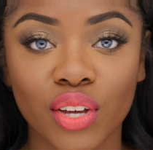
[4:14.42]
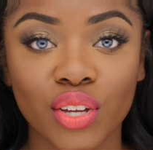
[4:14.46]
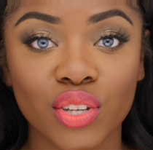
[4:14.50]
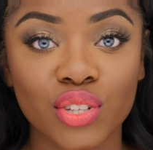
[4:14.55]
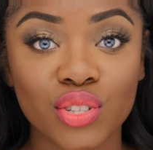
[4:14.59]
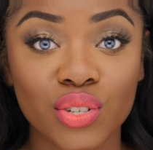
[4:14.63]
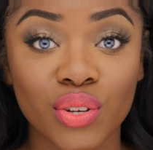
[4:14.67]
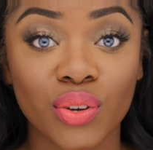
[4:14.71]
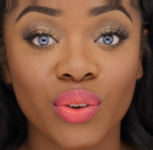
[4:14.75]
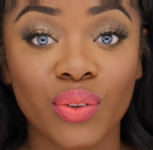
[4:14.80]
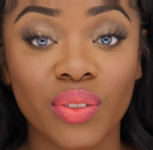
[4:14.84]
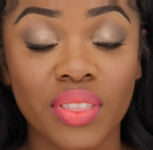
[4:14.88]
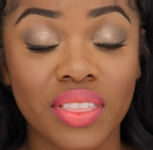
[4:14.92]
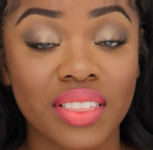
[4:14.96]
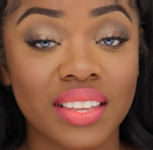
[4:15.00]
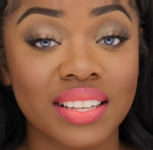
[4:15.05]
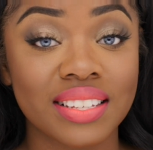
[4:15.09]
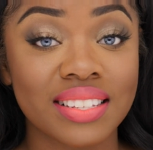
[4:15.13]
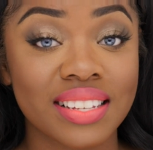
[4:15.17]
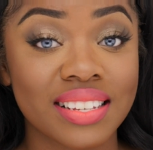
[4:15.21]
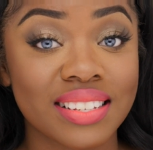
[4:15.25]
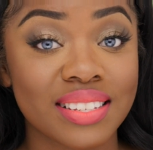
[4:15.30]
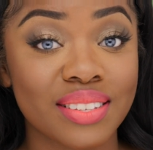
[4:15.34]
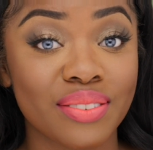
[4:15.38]
So
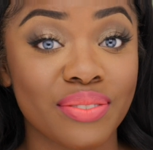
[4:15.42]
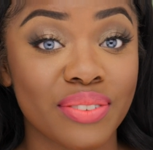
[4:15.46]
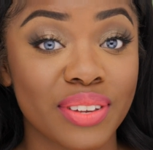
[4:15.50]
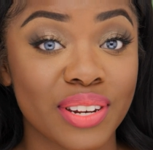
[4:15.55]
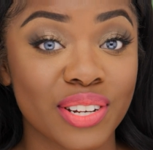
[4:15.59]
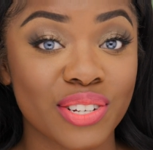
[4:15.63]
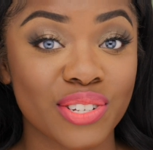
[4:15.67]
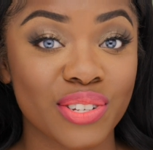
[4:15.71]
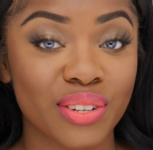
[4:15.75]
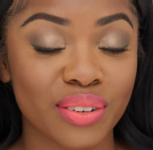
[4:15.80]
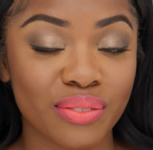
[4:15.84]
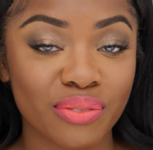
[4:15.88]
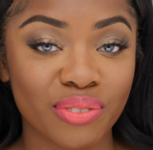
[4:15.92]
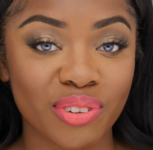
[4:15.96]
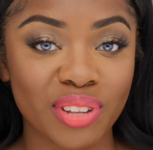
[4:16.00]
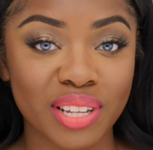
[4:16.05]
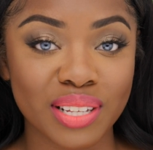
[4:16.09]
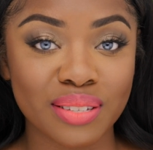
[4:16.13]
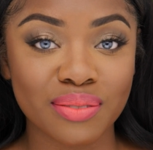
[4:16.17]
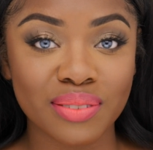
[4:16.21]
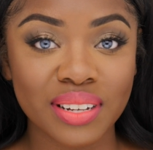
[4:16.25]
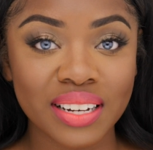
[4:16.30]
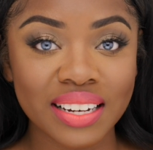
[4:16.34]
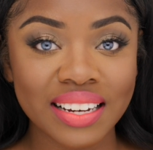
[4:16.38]
this is the finished look for
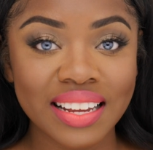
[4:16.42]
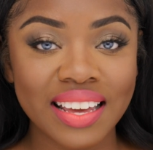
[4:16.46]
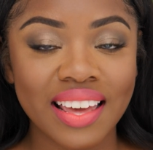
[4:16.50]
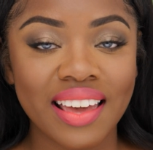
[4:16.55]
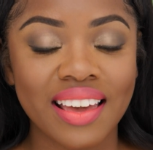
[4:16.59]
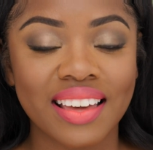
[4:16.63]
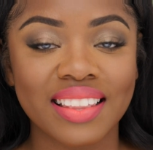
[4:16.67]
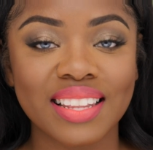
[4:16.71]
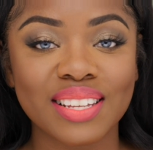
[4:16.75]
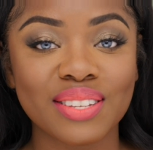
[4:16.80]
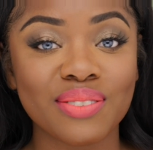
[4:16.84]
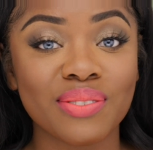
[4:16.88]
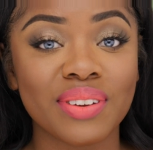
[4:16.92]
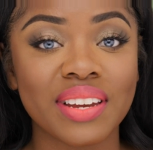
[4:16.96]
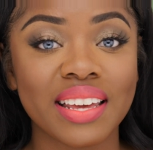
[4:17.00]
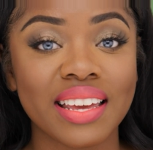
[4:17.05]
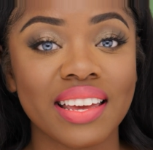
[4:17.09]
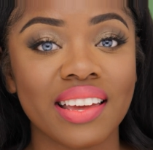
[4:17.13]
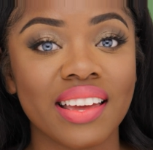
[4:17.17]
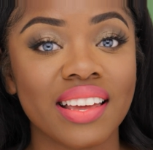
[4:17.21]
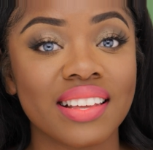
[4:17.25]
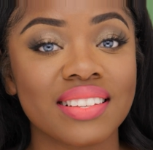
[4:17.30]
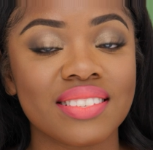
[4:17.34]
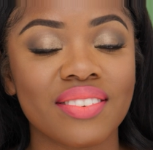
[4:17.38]
this one, and this one
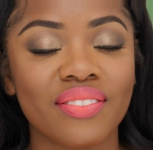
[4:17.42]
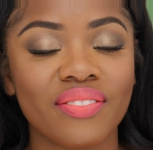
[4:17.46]
is